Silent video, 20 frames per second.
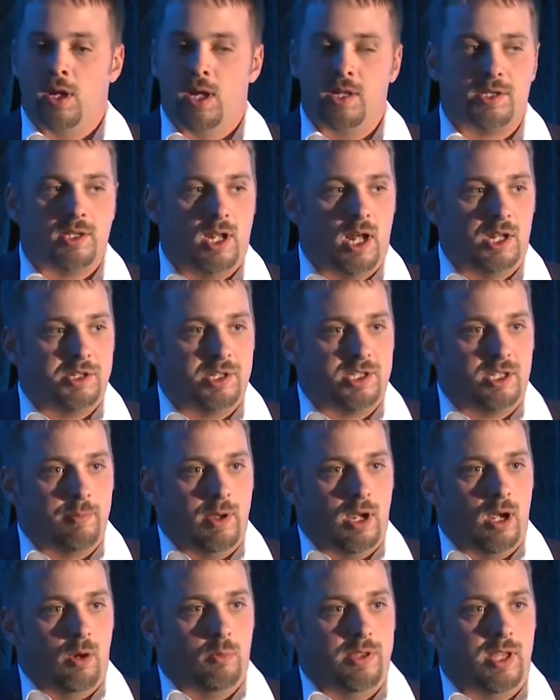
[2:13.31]
it's not just
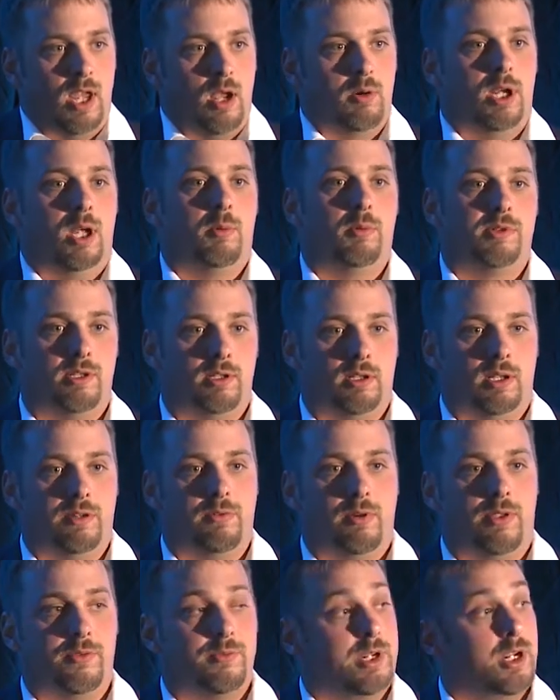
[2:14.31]
about what they were able to
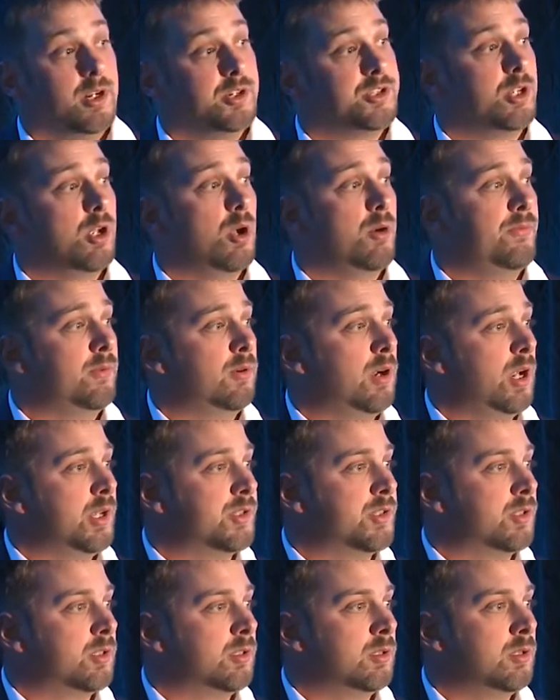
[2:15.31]
deliver 3 years ago for
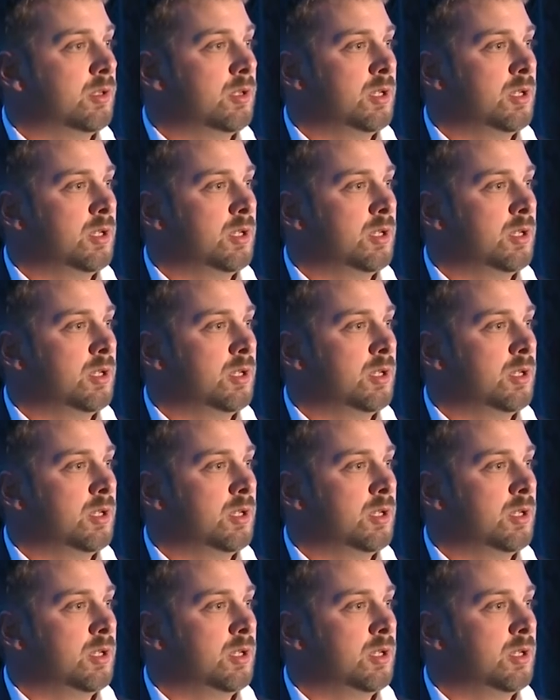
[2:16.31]
us.